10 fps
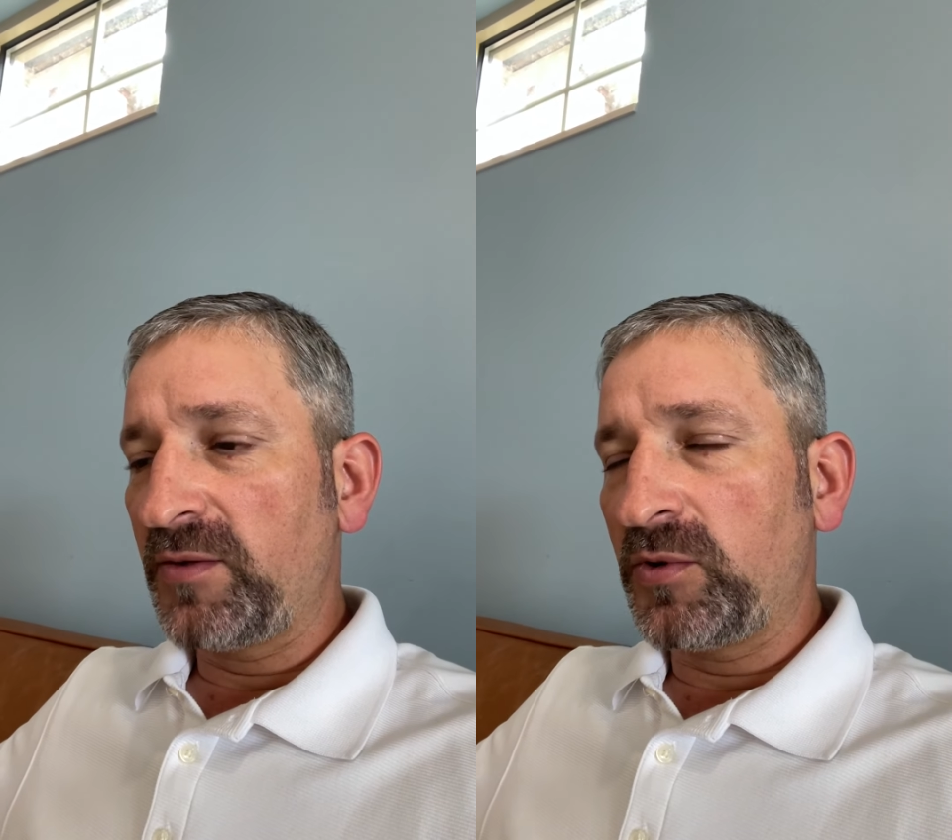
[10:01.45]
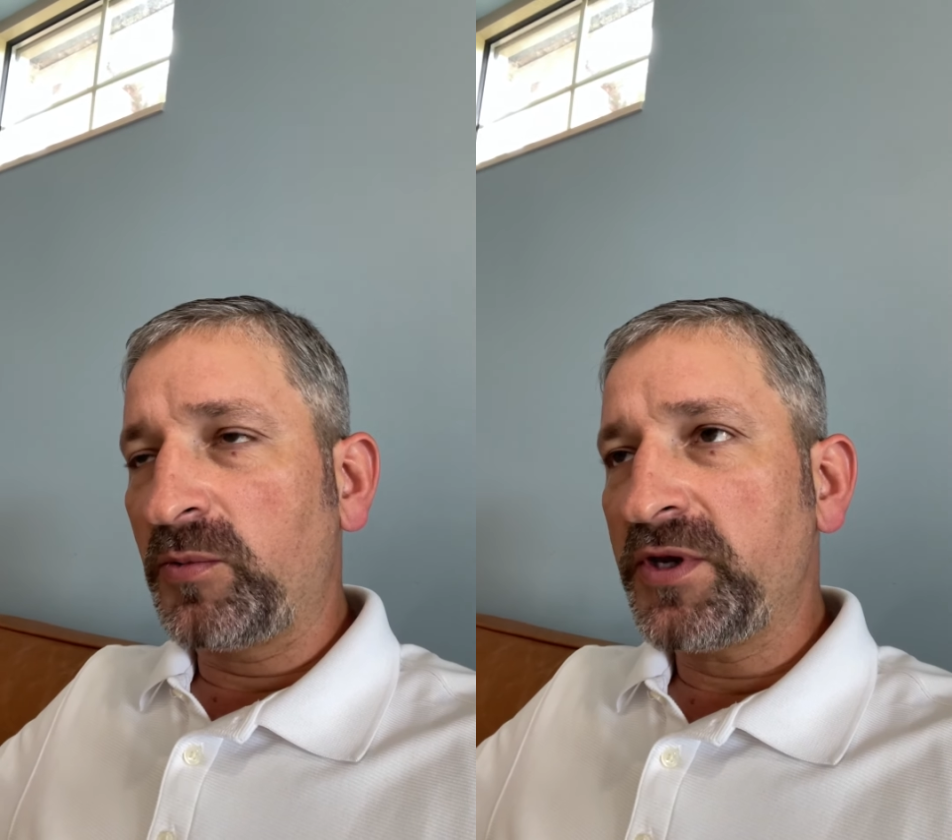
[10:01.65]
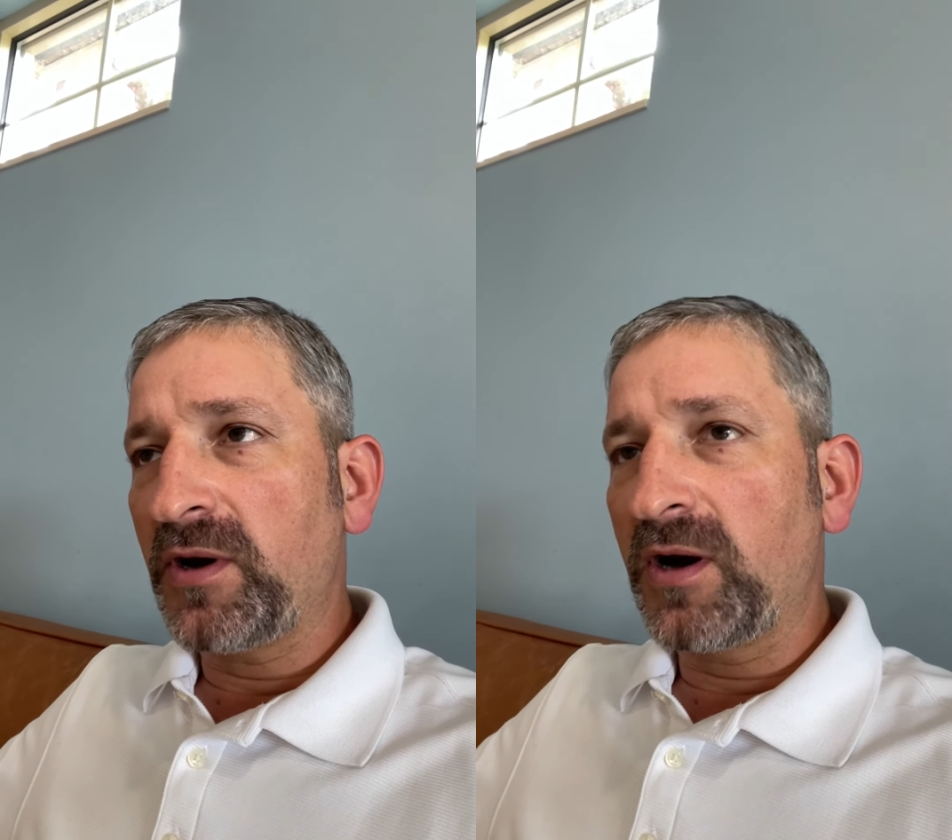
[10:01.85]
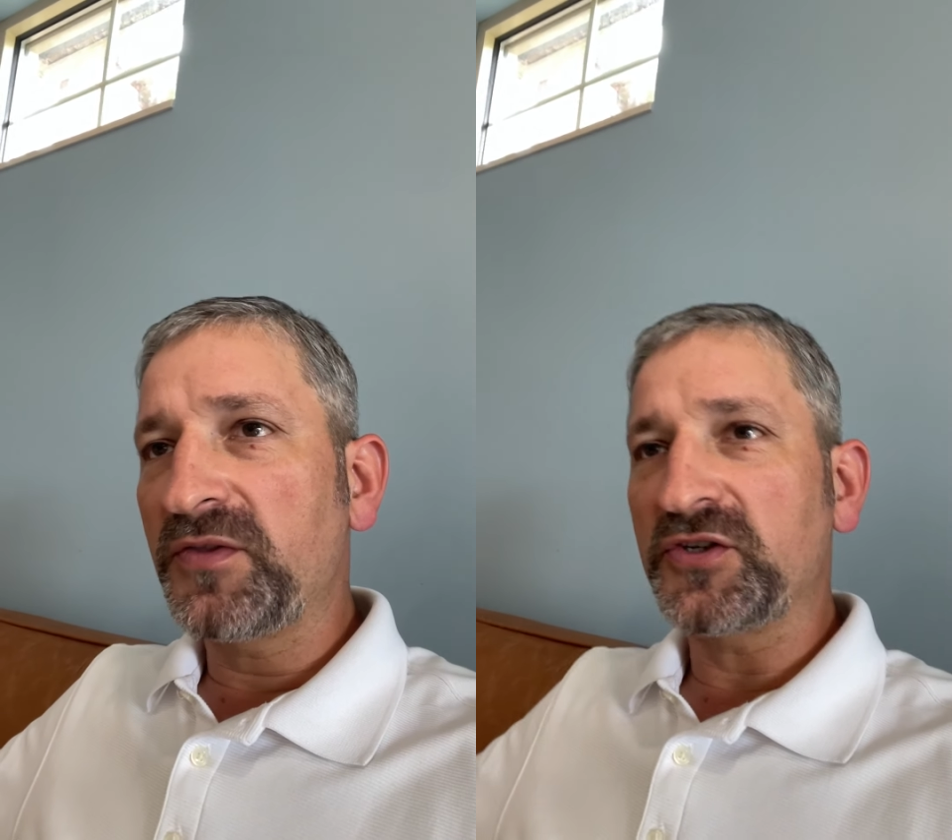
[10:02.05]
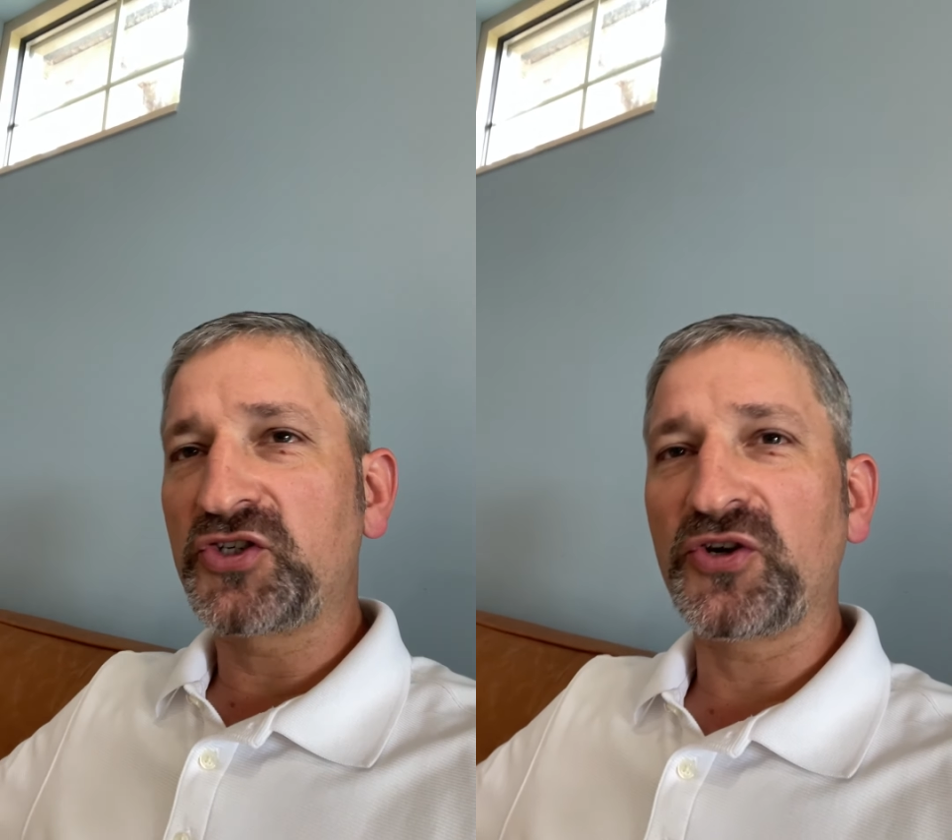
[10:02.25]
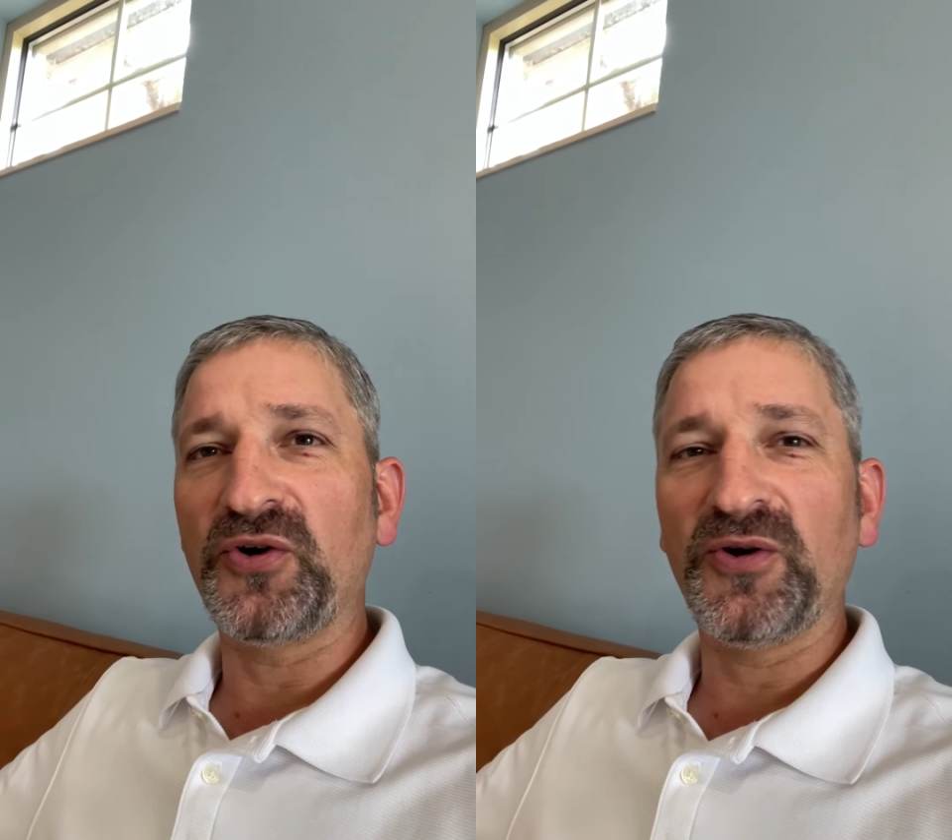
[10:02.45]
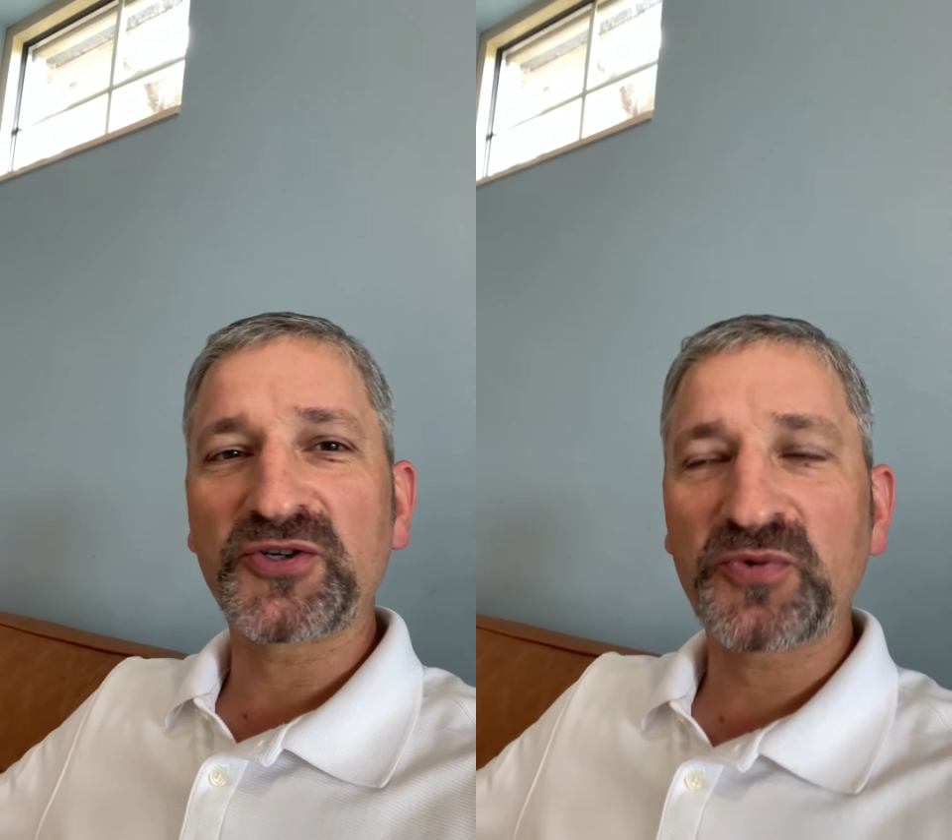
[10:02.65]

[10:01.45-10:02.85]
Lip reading: Well, we are the church.